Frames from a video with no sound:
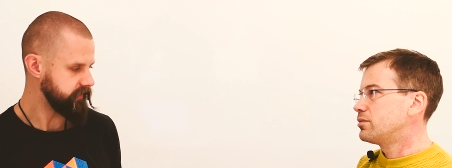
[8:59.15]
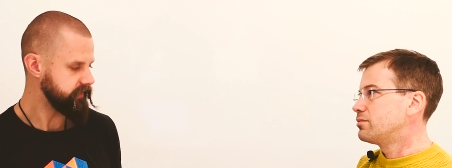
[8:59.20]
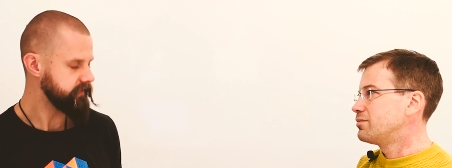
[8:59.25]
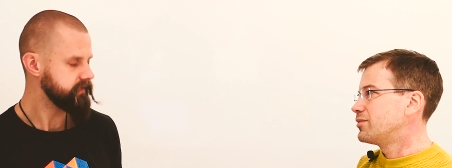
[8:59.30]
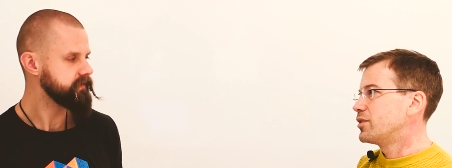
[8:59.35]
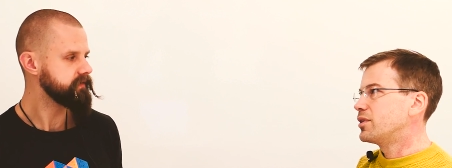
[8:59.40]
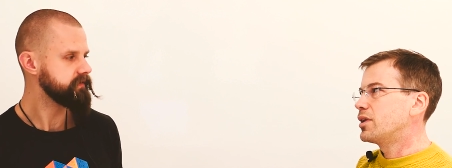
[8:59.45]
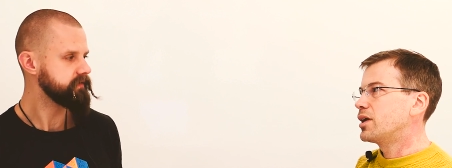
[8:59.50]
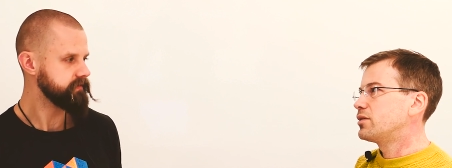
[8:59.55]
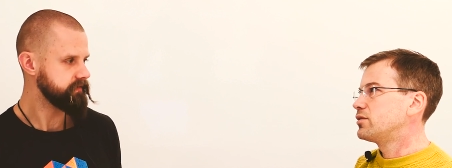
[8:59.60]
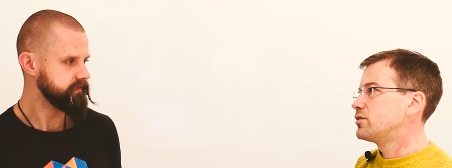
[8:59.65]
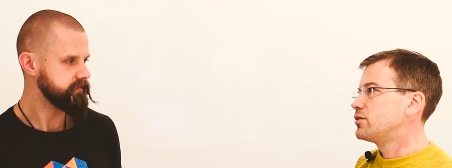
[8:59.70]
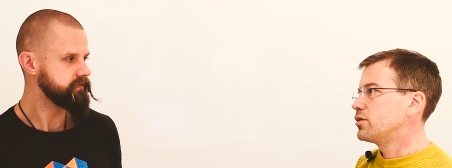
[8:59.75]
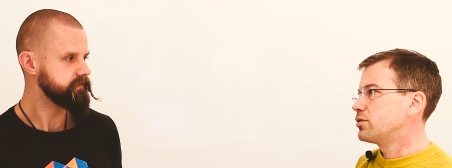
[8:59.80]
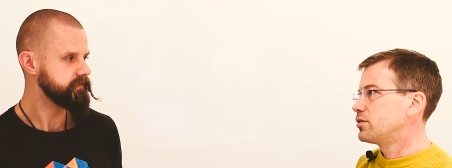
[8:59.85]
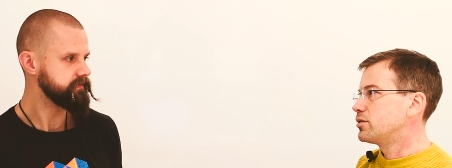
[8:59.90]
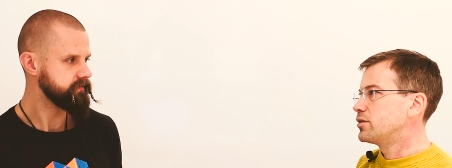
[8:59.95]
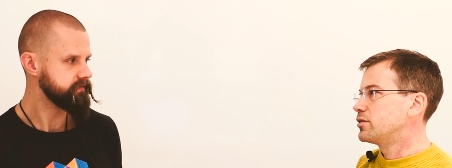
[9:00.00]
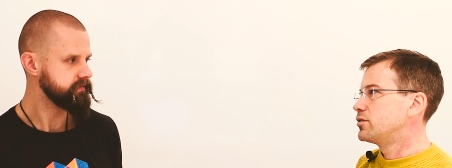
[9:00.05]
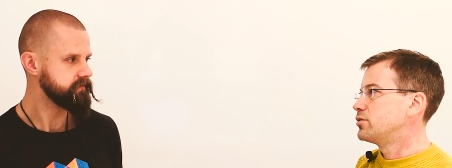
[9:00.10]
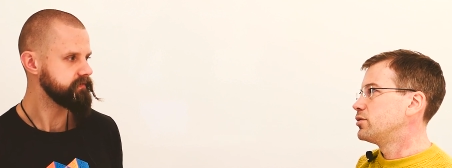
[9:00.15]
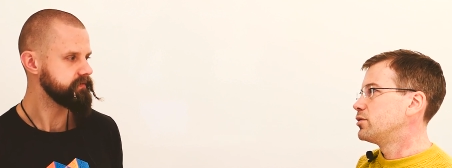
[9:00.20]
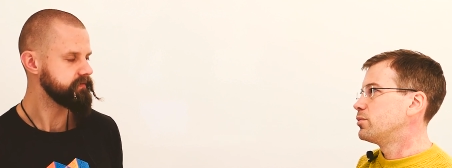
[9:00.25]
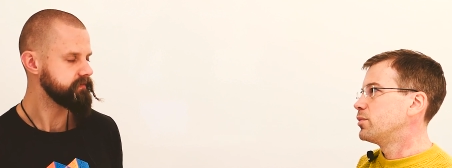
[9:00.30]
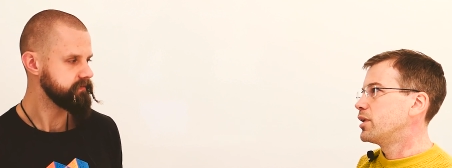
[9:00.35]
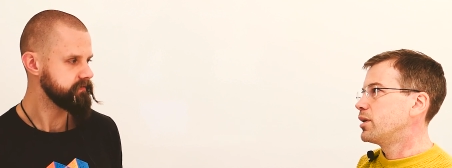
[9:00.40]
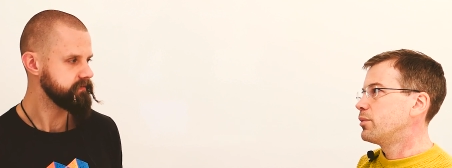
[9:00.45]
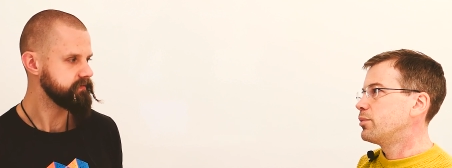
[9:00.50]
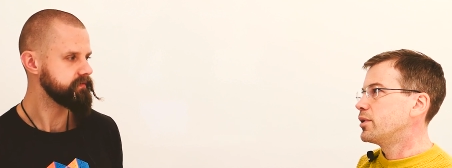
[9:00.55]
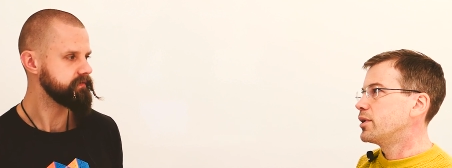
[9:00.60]
Speaker 1: yeah. that's not a
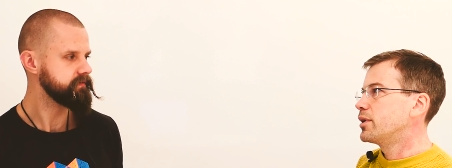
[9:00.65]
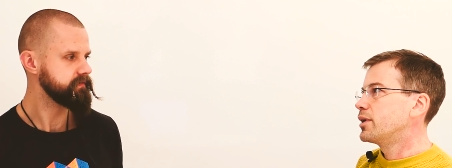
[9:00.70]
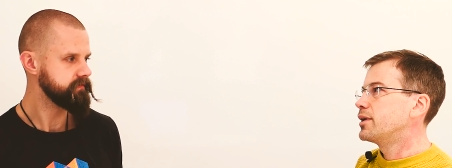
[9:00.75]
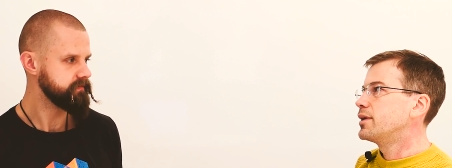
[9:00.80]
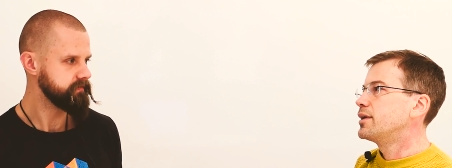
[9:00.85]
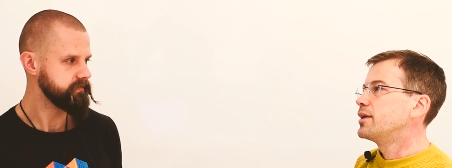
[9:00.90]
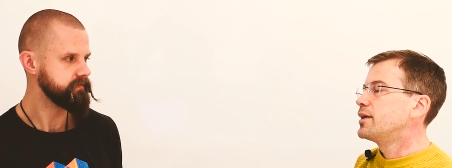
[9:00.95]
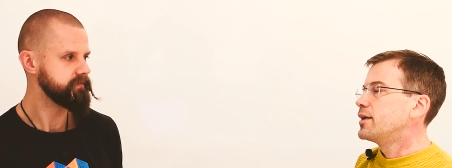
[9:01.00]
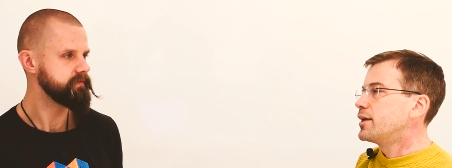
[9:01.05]
suitable A P I.